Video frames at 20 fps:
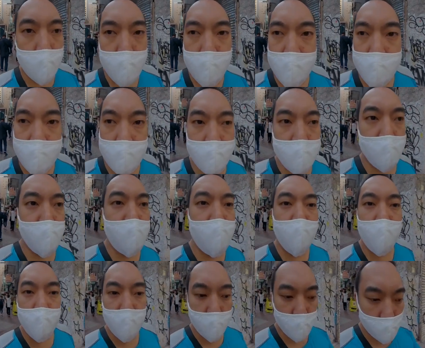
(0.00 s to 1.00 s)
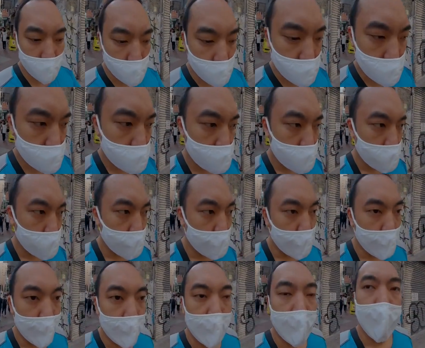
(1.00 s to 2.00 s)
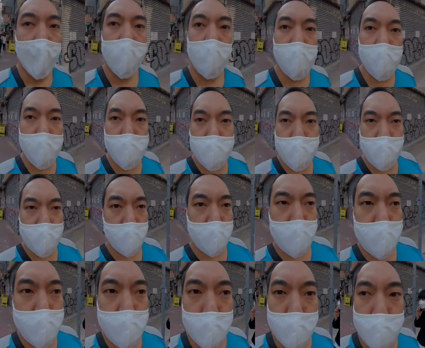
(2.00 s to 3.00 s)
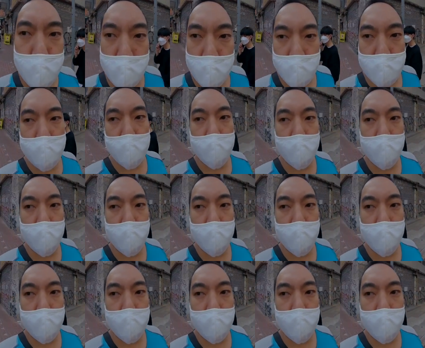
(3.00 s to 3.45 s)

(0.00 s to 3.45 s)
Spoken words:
in the video, kind of make it a bit more personal.